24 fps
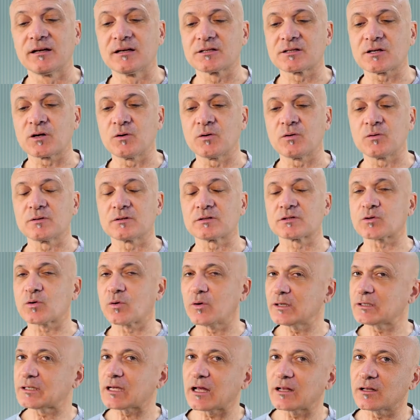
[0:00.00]
So
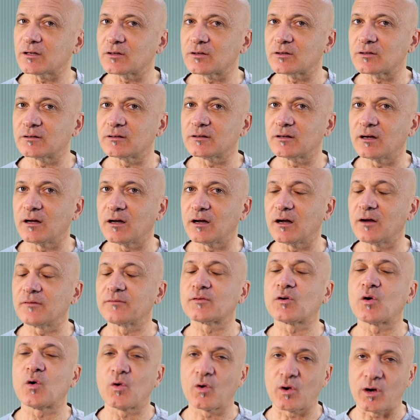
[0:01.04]
storyteller,
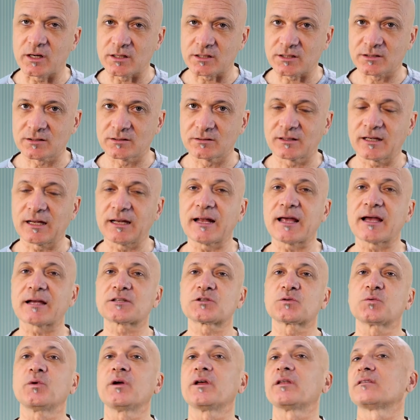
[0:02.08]
of course,
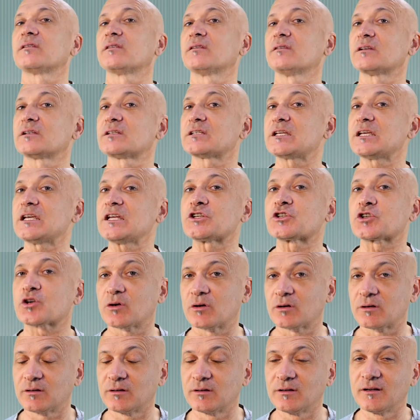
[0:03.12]
connects with the
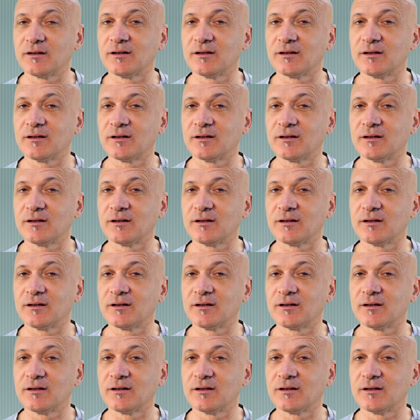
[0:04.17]
teacher